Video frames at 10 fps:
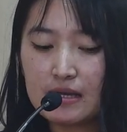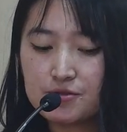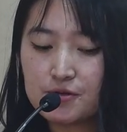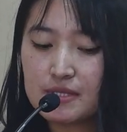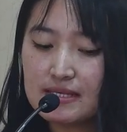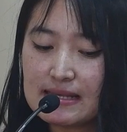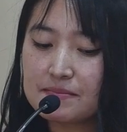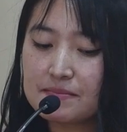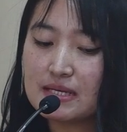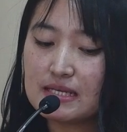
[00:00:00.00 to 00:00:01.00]
Through this,
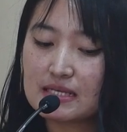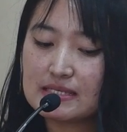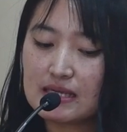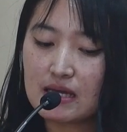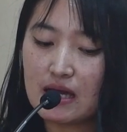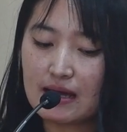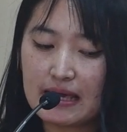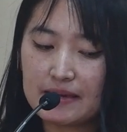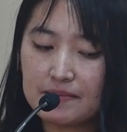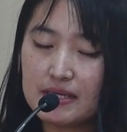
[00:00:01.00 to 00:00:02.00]
I'm conducting
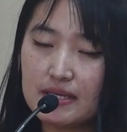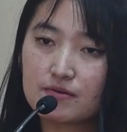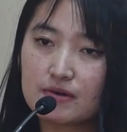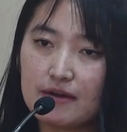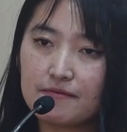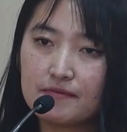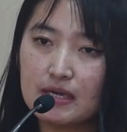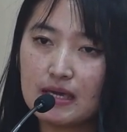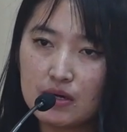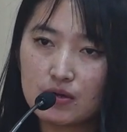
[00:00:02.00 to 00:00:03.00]
climate
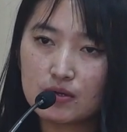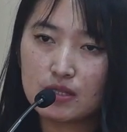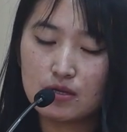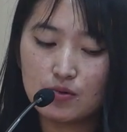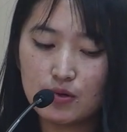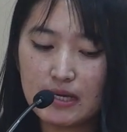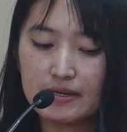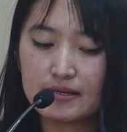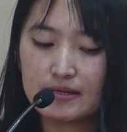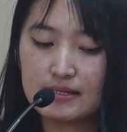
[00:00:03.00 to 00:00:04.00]
ethnography among the
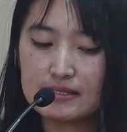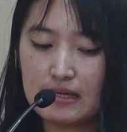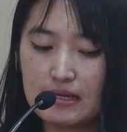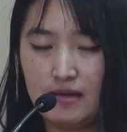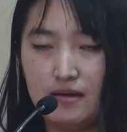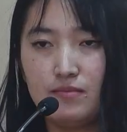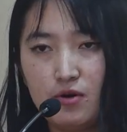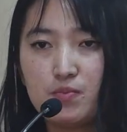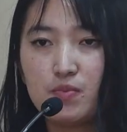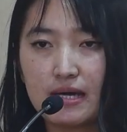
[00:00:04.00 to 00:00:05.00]
lowlanders
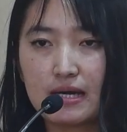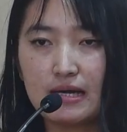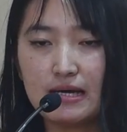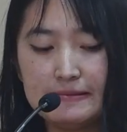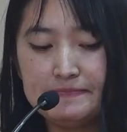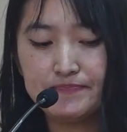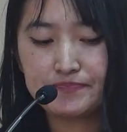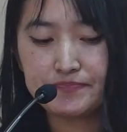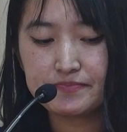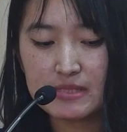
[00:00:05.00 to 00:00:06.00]
of Punakha.
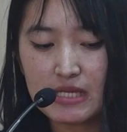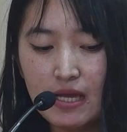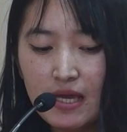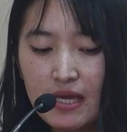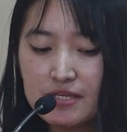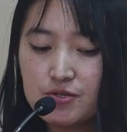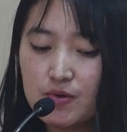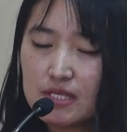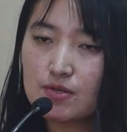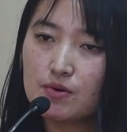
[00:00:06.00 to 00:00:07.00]
In
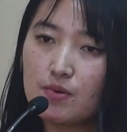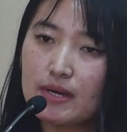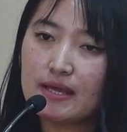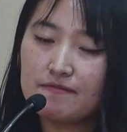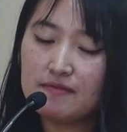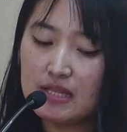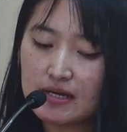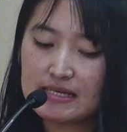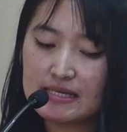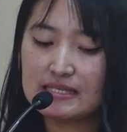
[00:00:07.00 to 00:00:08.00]
doing so, what I've
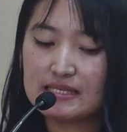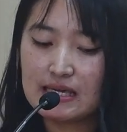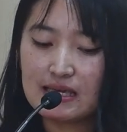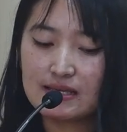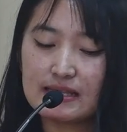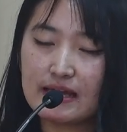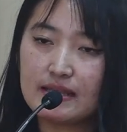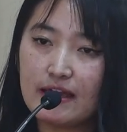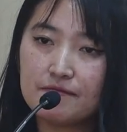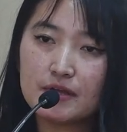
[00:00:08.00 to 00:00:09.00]
learned is
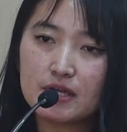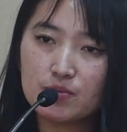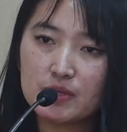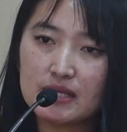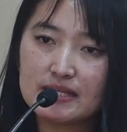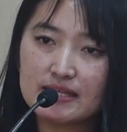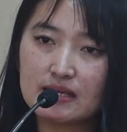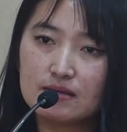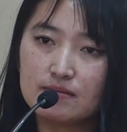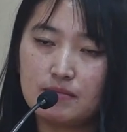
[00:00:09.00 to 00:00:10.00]
that every
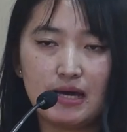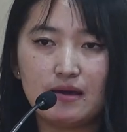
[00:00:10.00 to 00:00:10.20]
community,